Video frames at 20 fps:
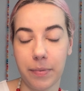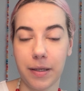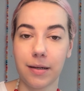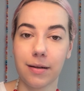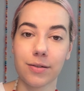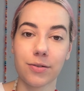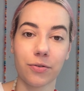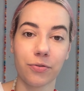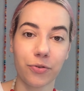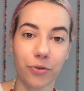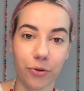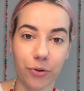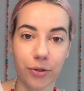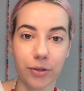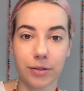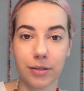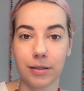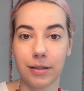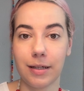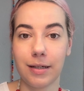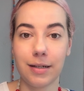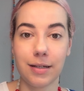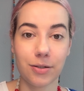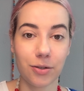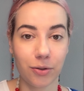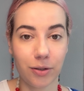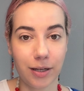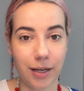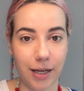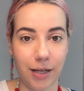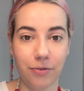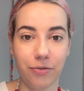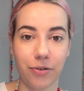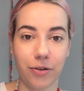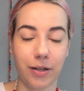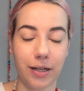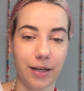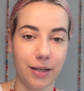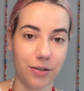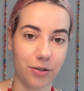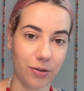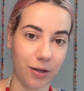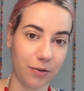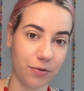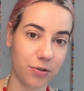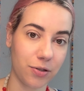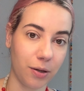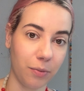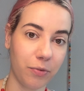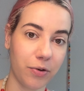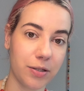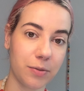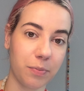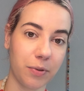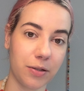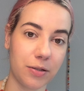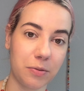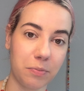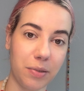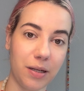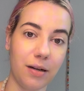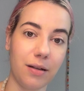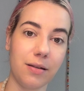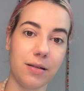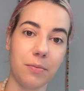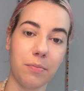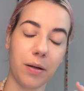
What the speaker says: because of course it is okay for kids to have some responsibility,